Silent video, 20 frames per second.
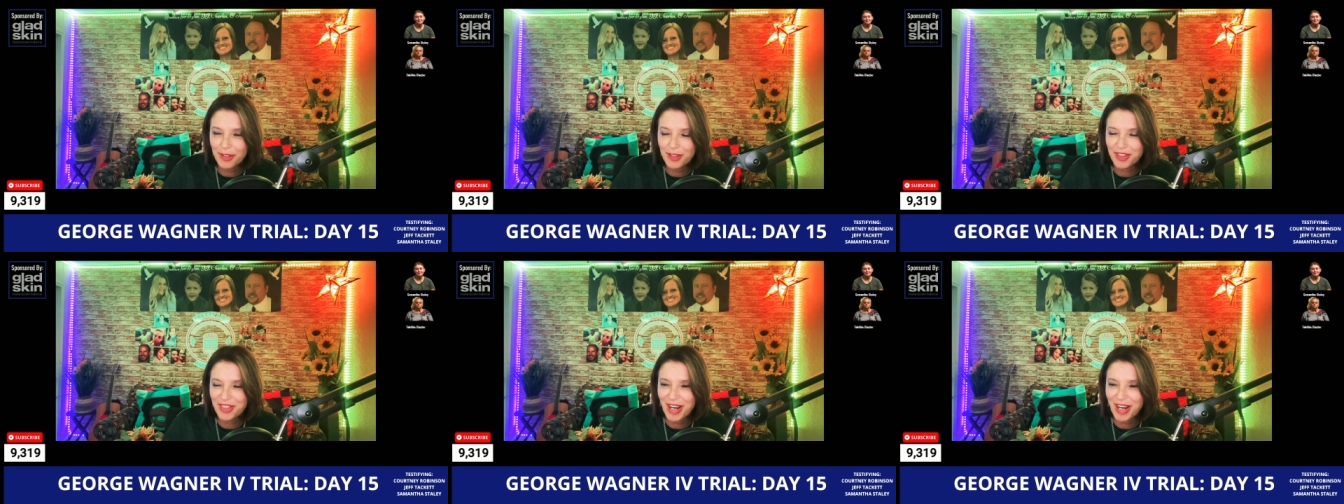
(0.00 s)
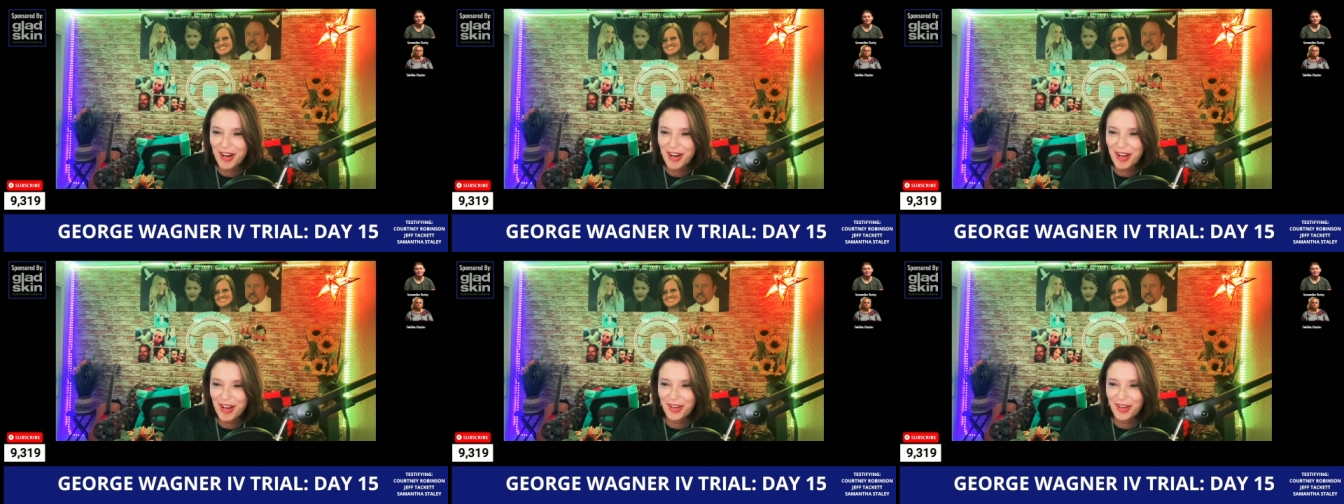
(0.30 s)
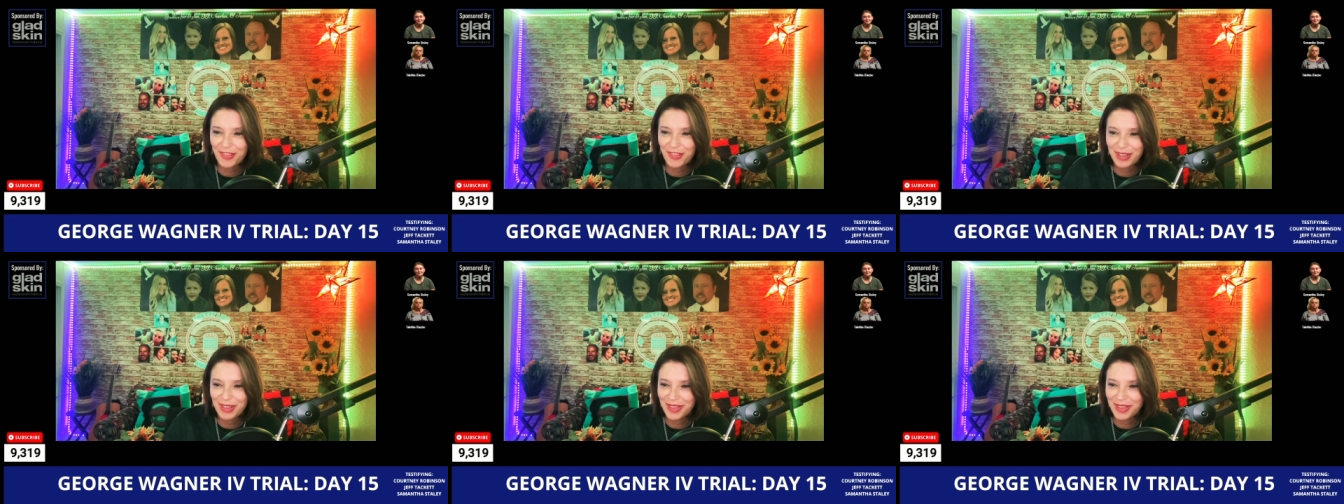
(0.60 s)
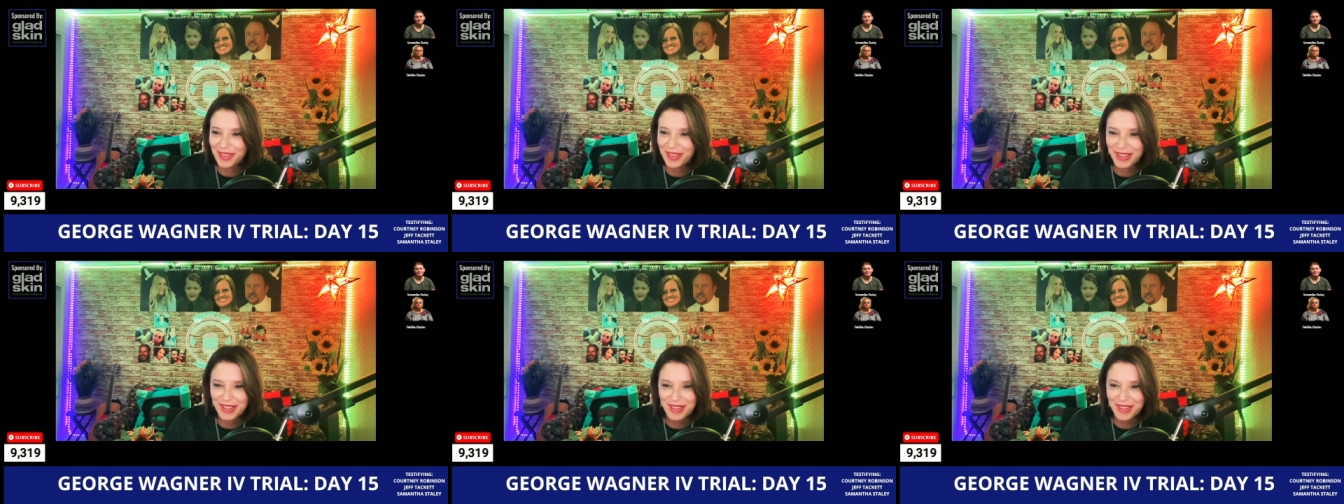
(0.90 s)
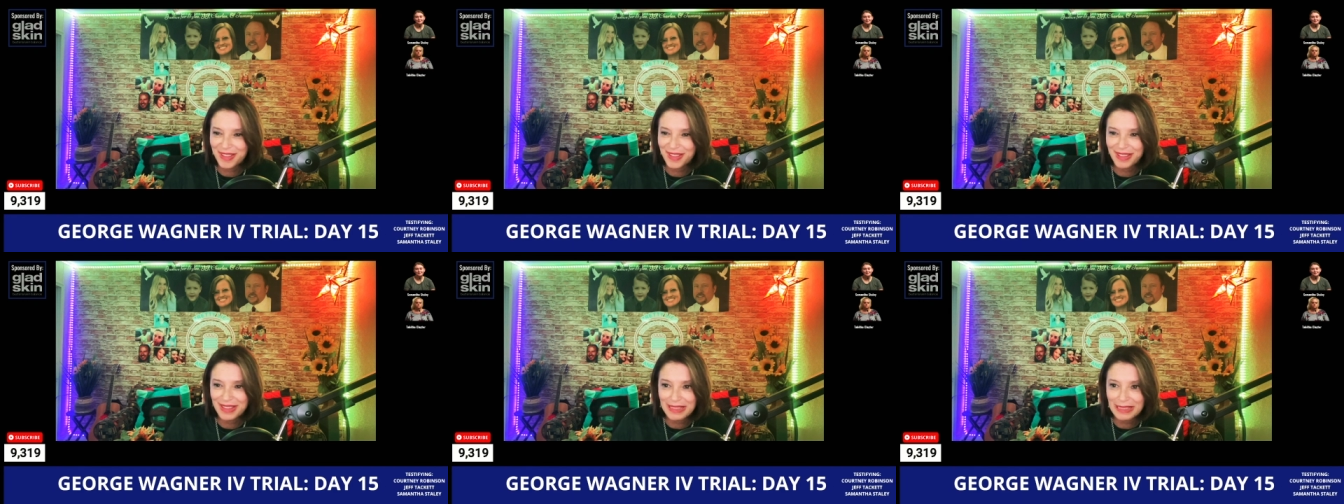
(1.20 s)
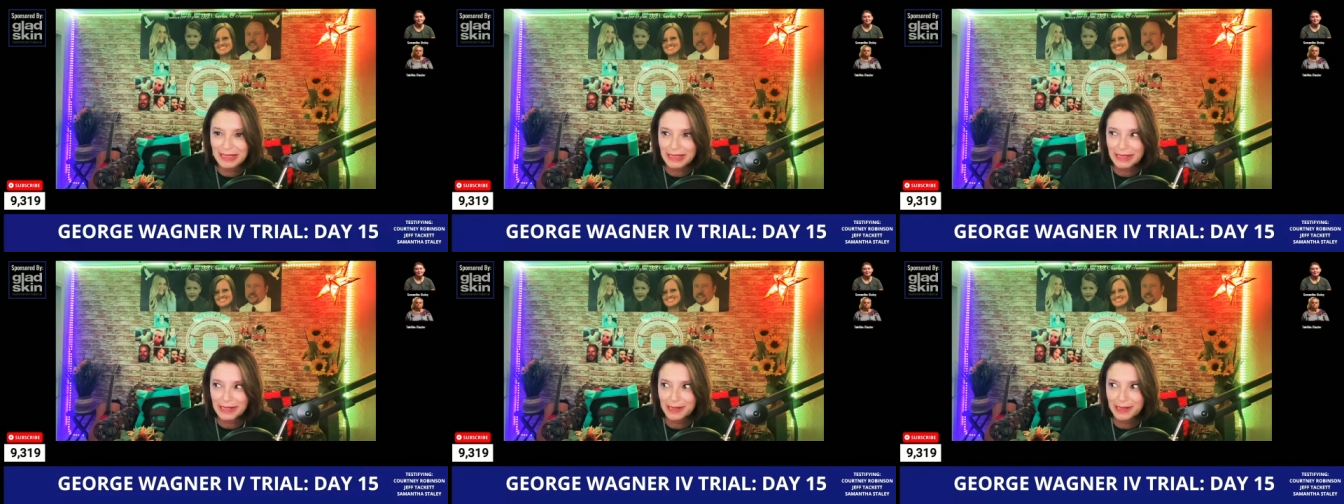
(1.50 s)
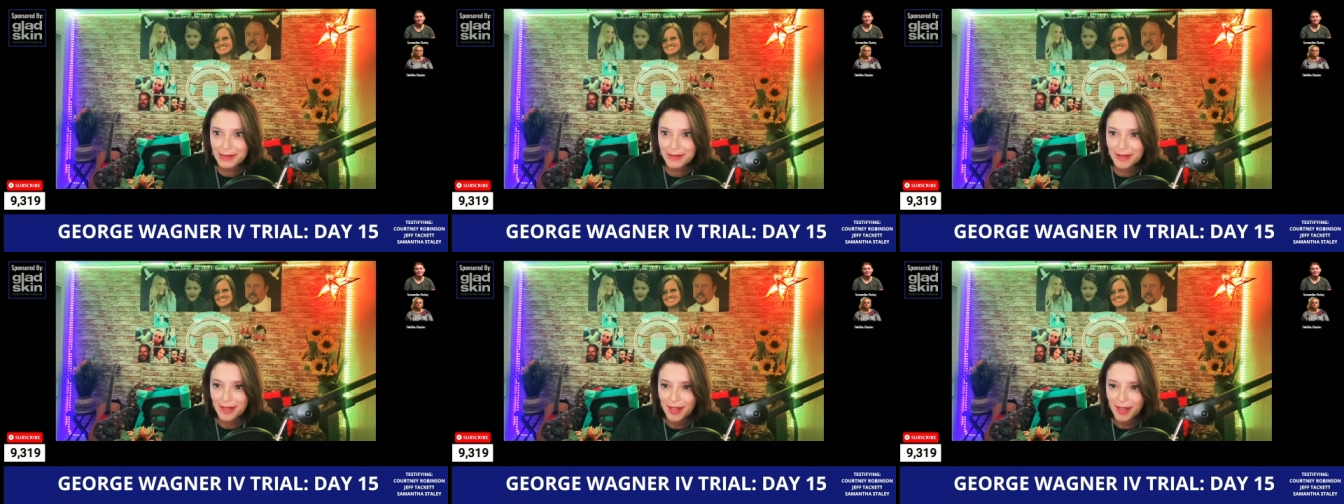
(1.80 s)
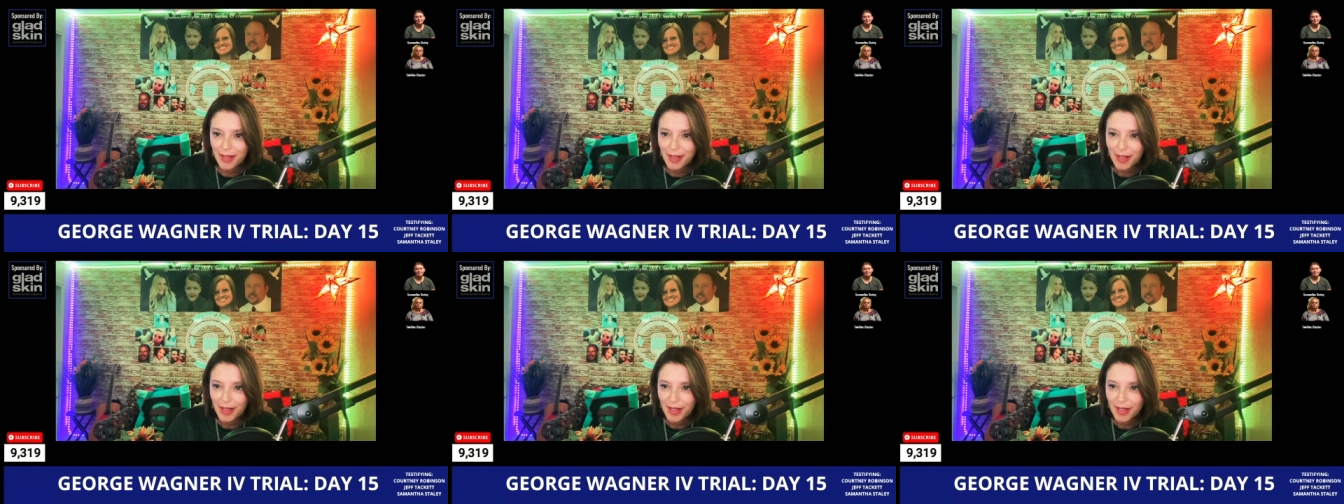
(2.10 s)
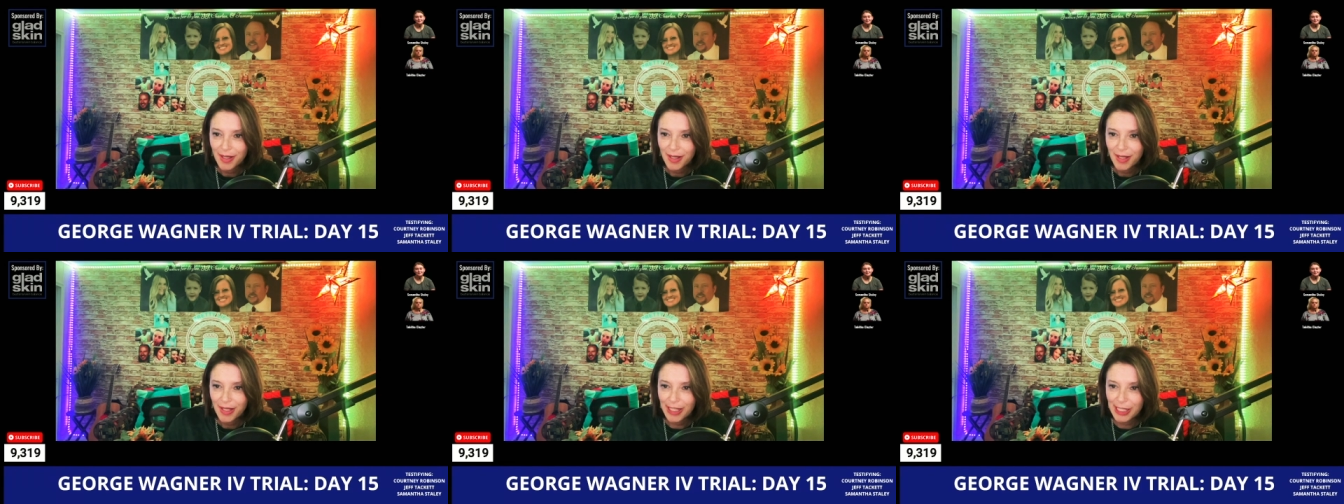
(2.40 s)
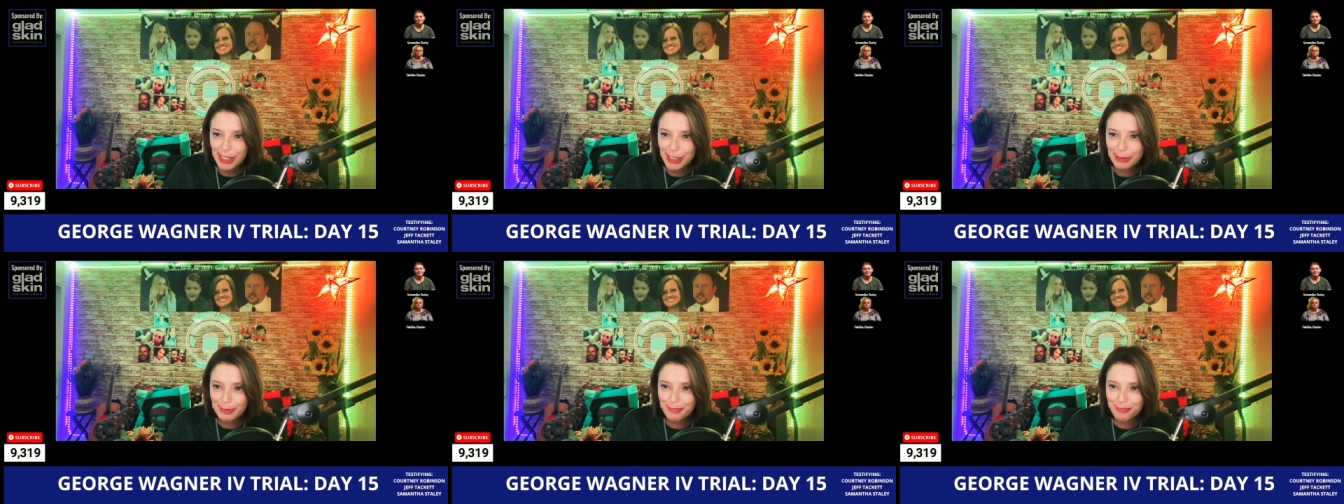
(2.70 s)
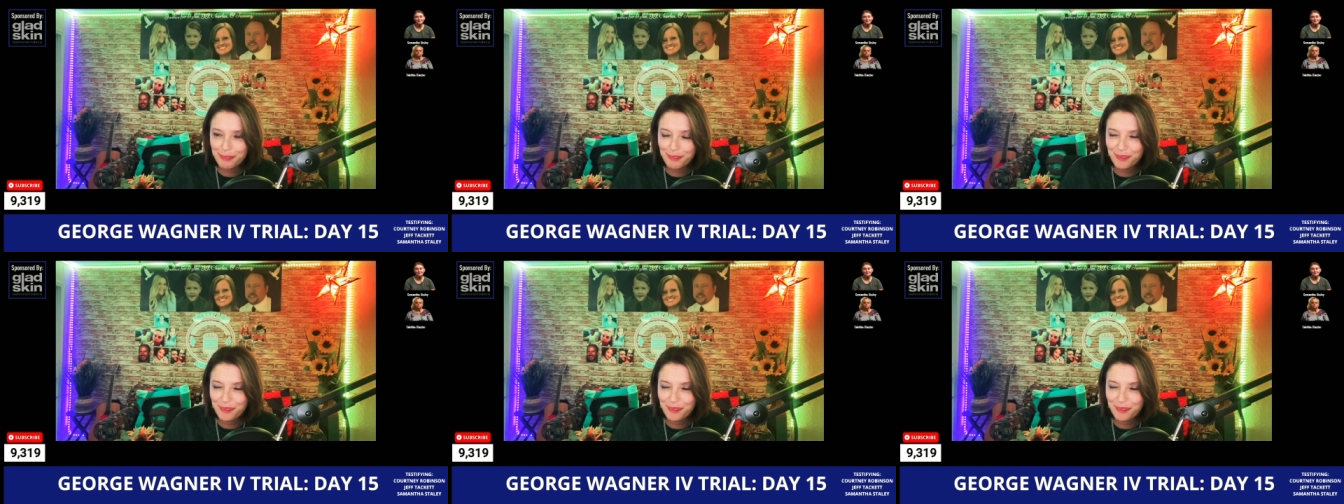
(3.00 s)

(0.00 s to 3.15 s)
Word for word: stared off in the distance? Um,